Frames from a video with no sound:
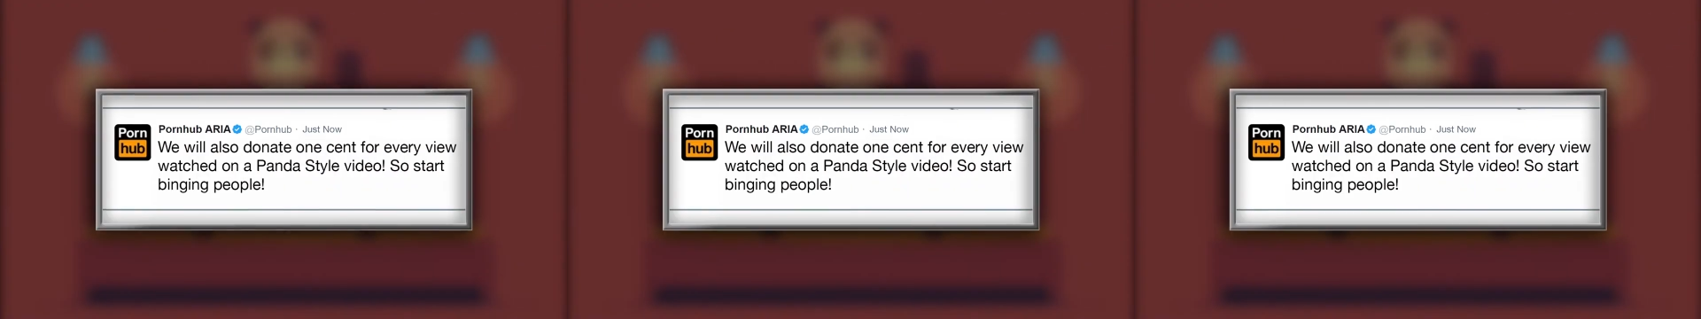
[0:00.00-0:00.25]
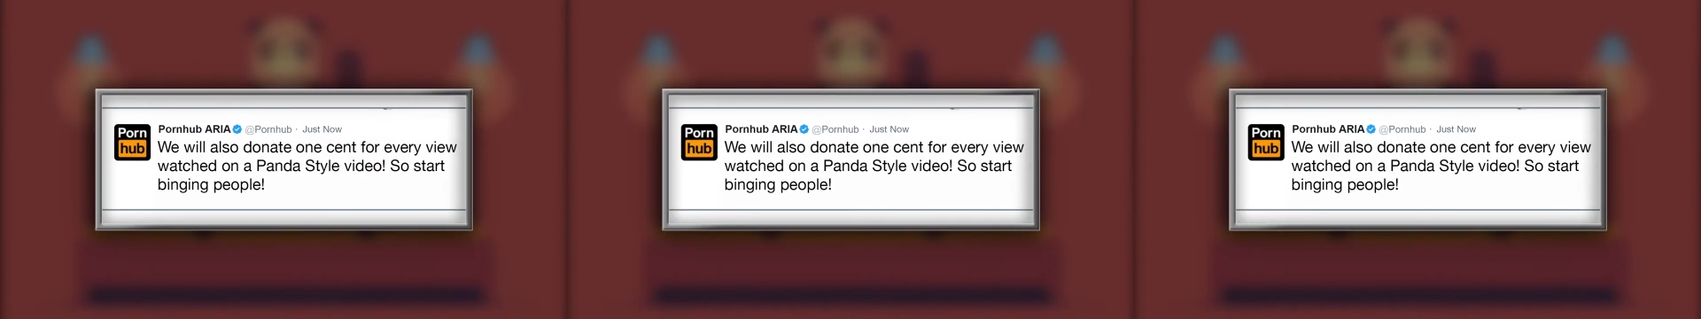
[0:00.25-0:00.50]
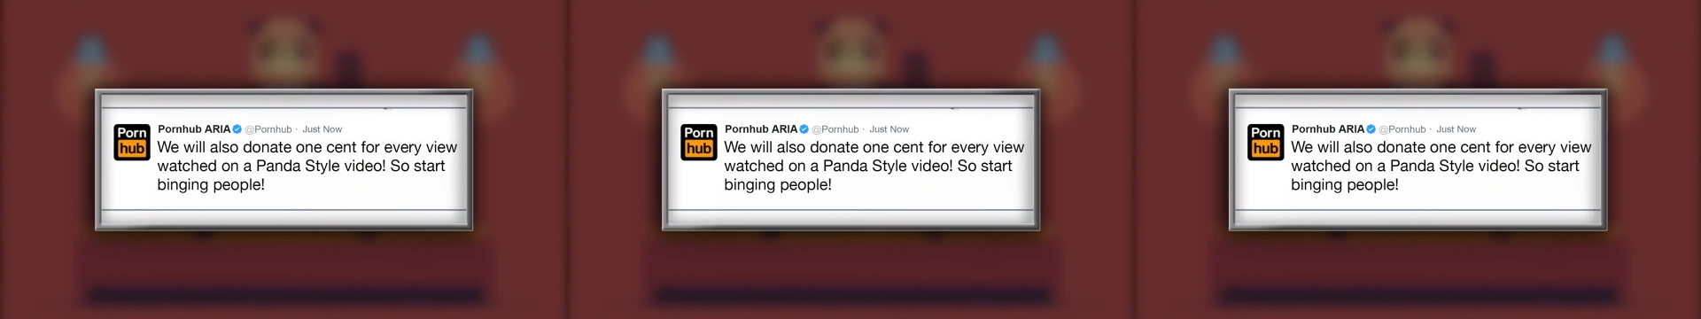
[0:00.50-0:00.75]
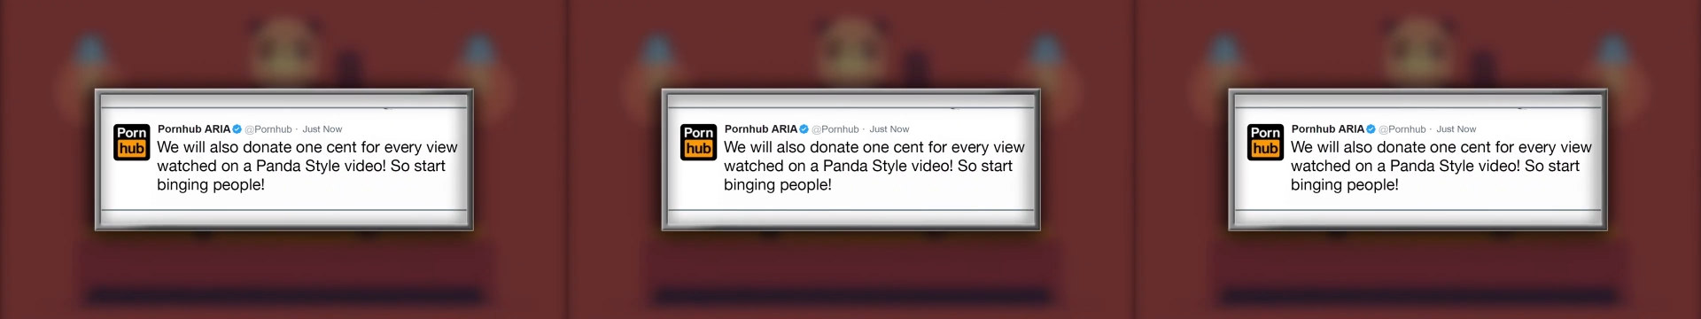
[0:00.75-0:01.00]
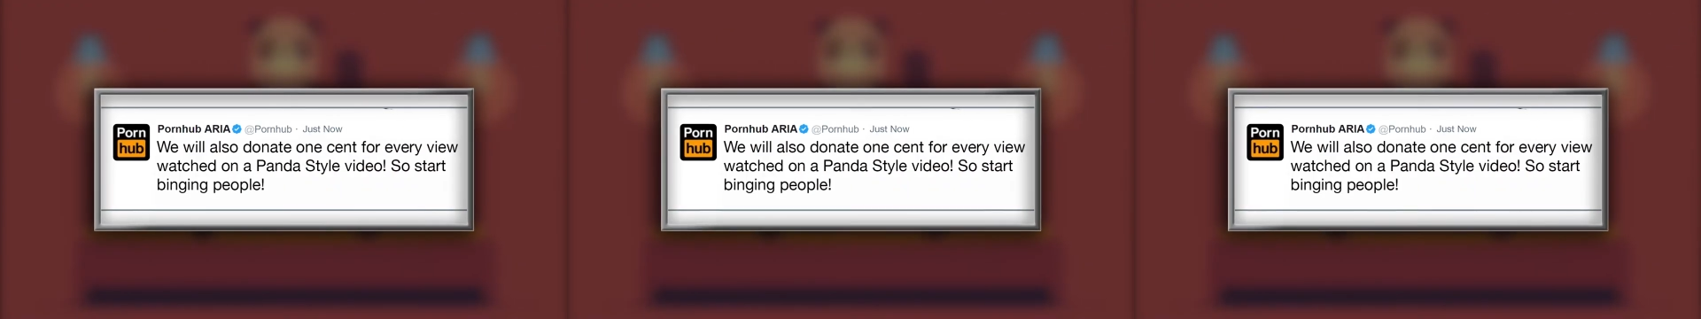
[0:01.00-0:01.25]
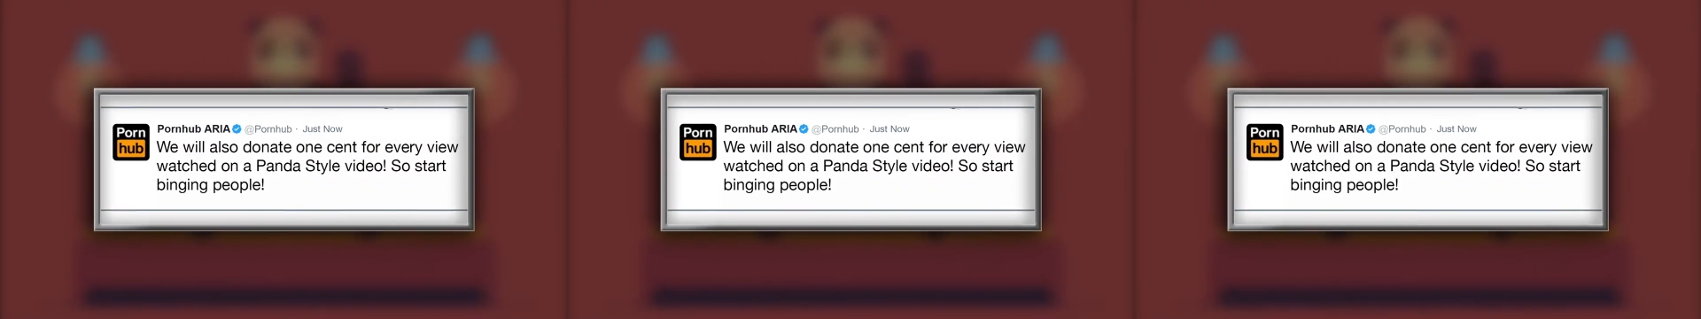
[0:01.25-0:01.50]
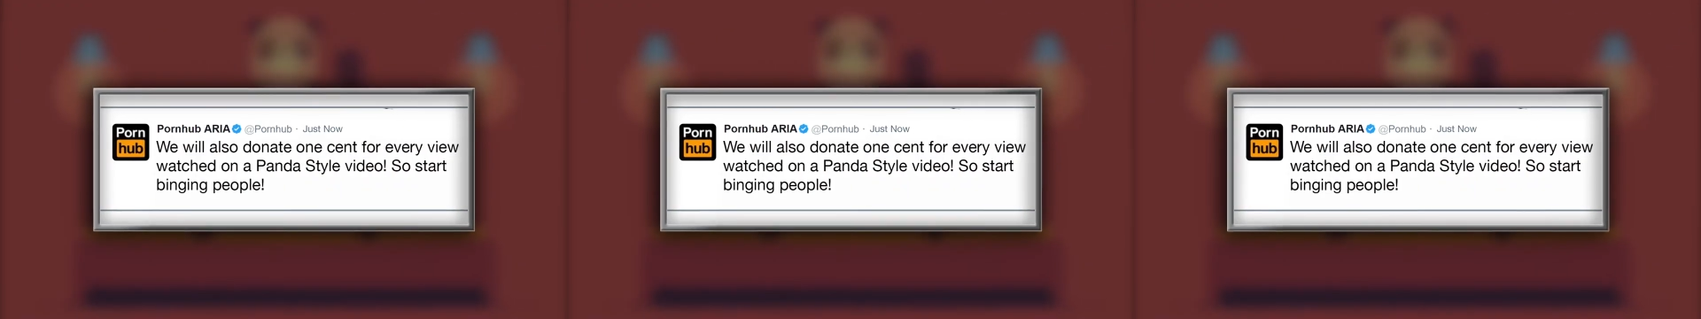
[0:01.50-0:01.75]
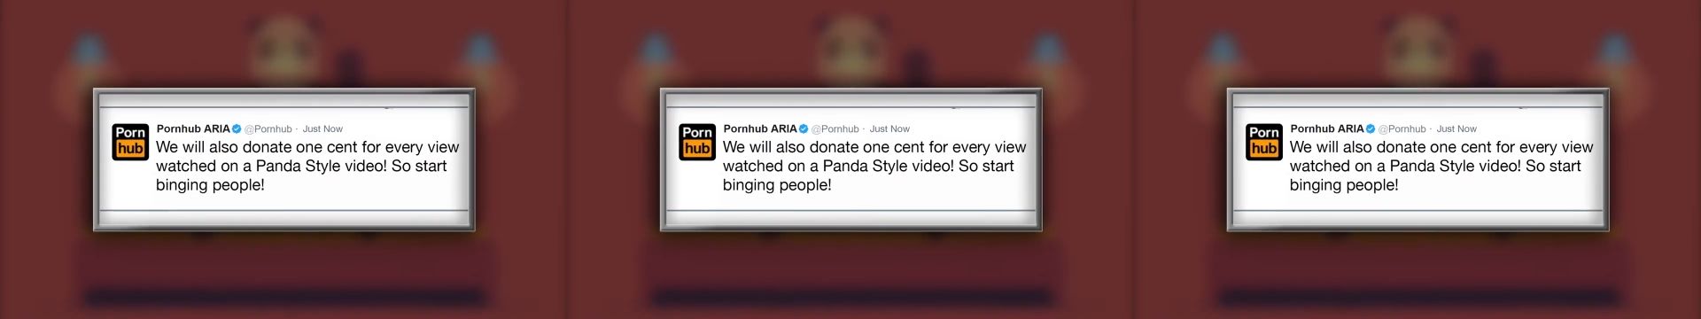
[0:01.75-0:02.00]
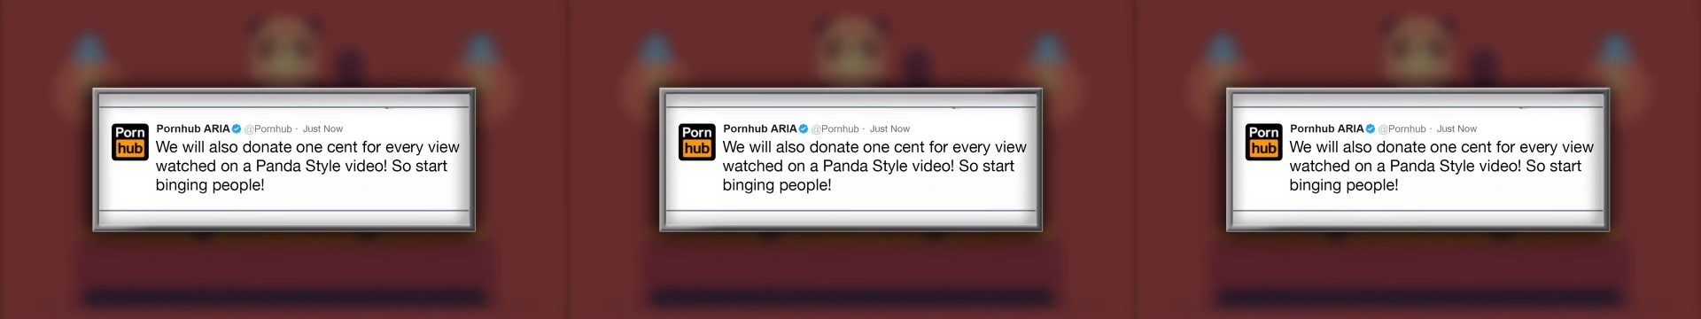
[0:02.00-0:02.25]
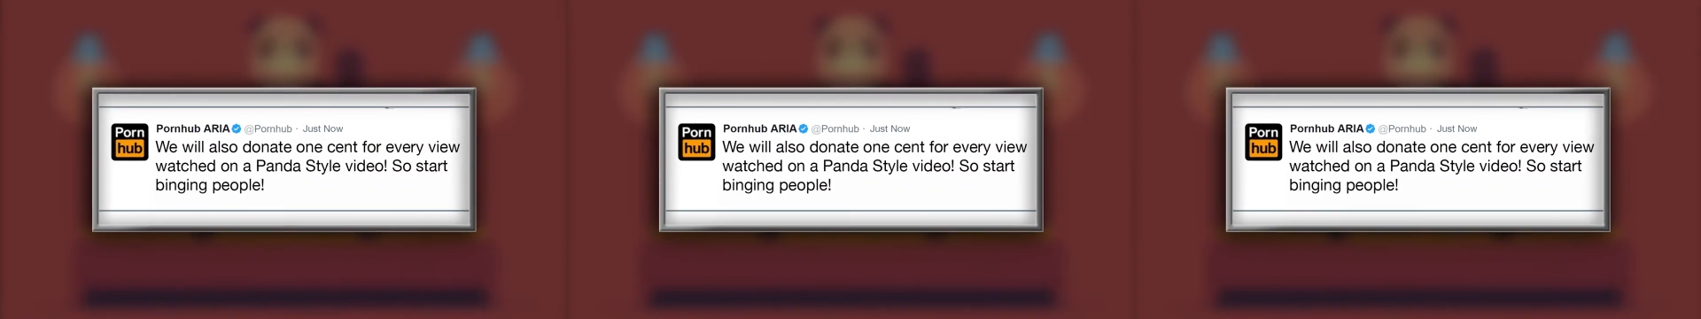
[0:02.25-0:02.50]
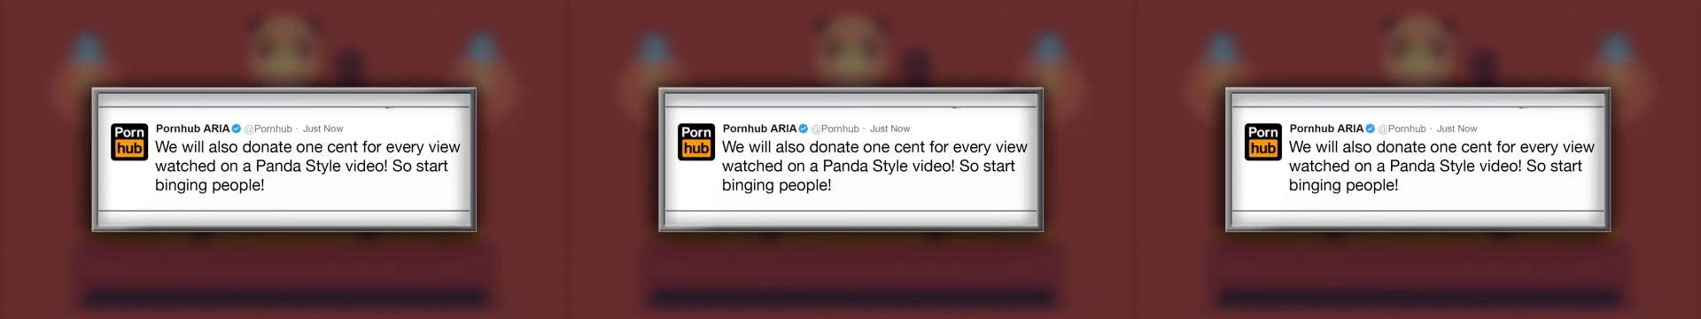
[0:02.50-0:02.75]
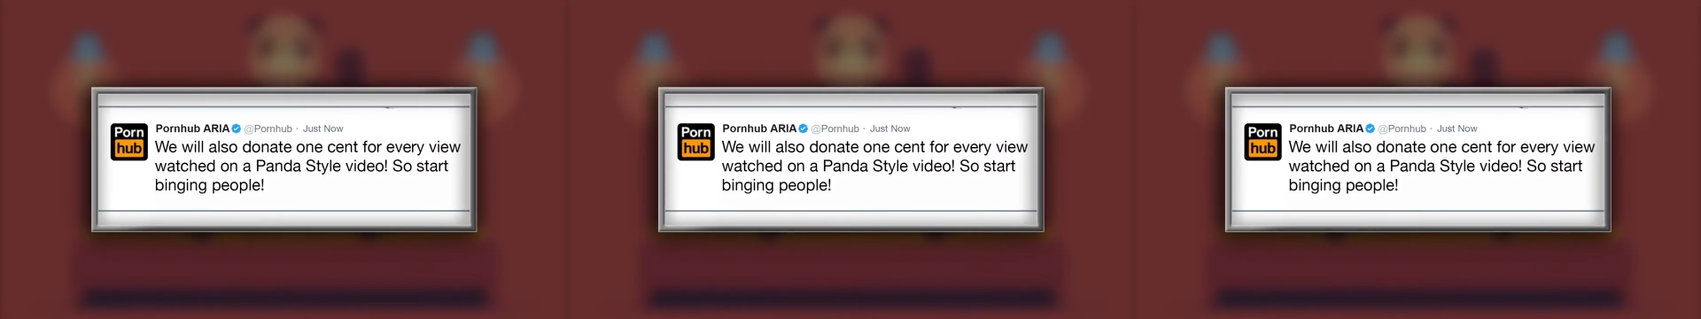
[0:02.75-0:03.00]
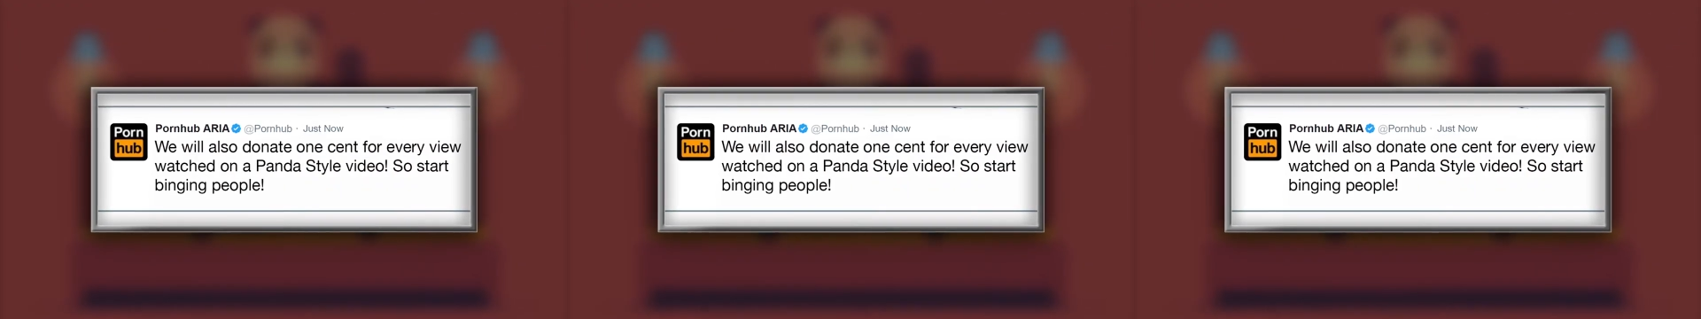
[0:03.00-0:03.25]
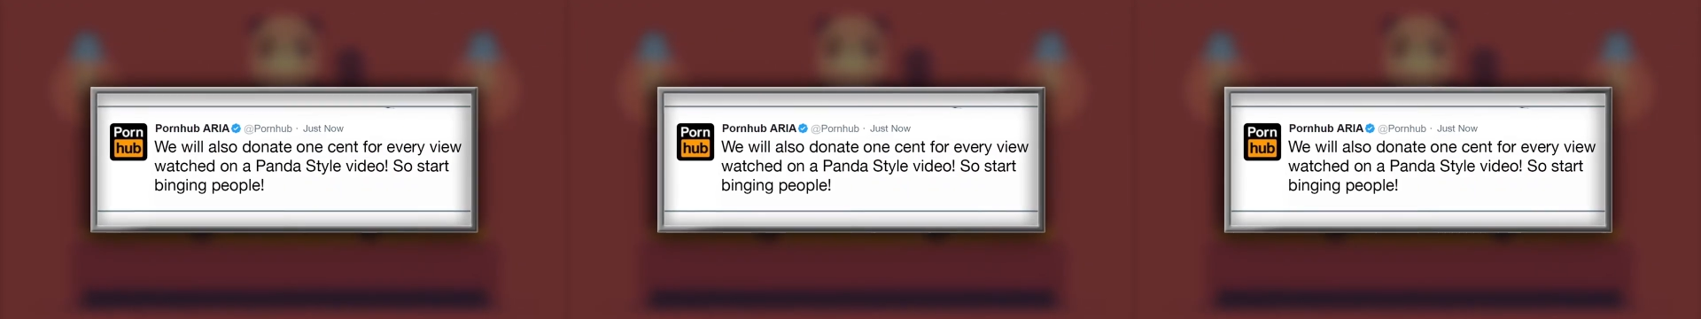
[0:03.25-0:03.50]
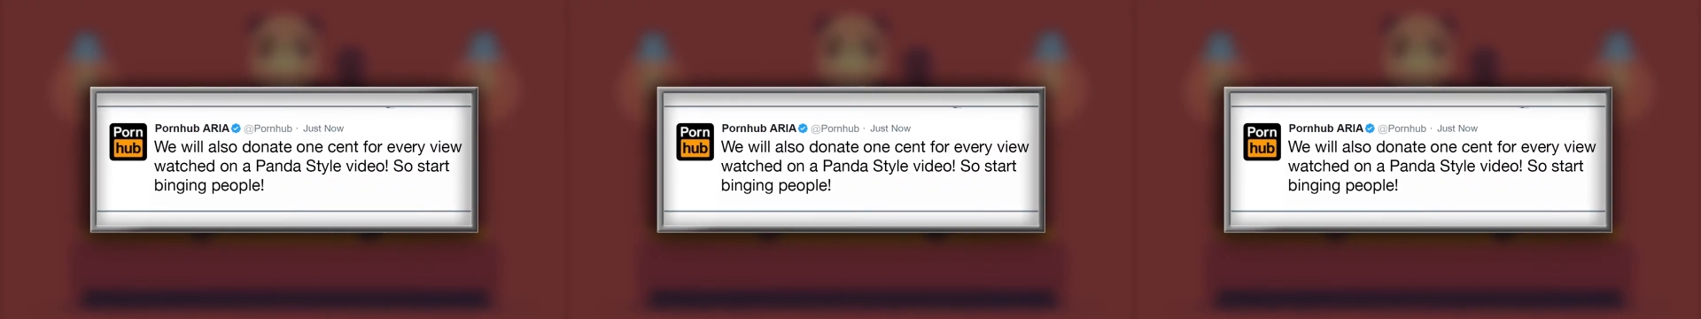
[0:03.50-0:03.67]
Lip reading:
(no speaker visible)